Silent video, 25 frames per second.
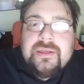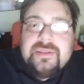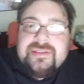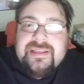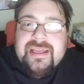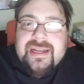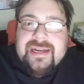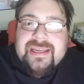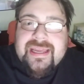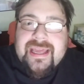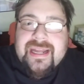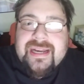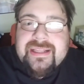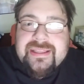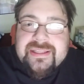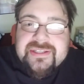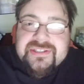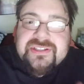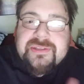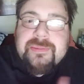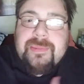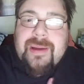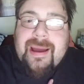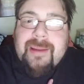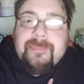Dedicating
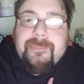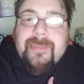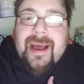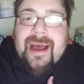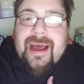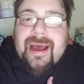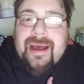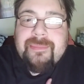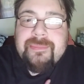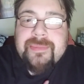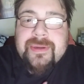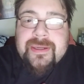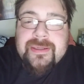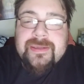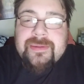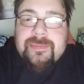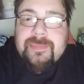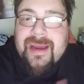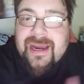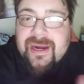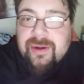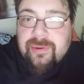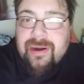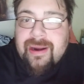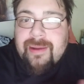this to my mom,
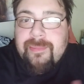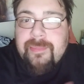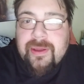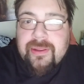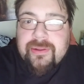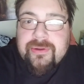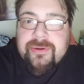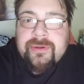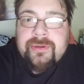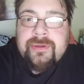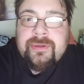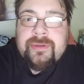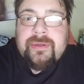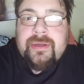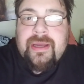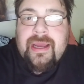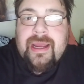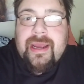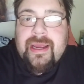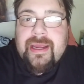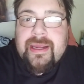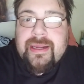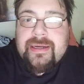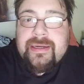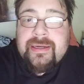my grandmother,
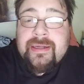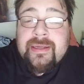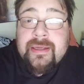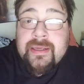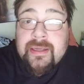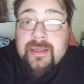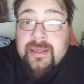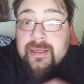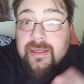and